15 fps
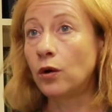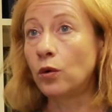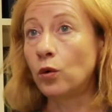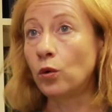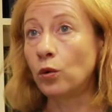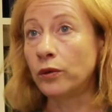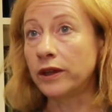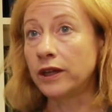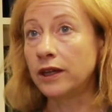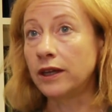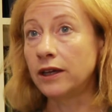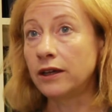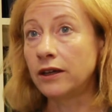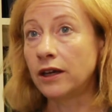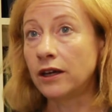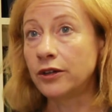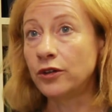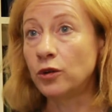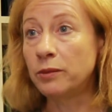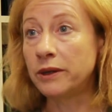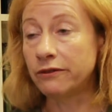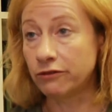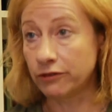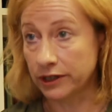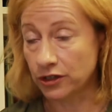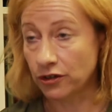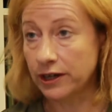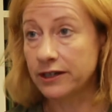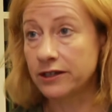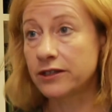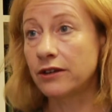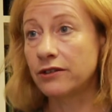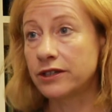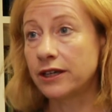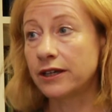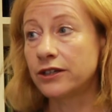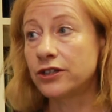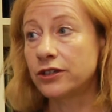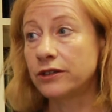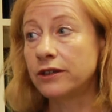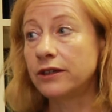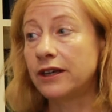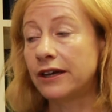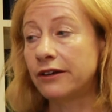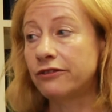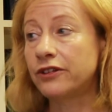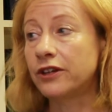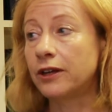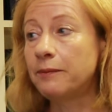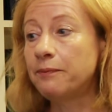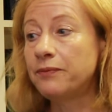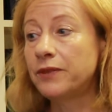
or the European Free Trade Association, EFTA.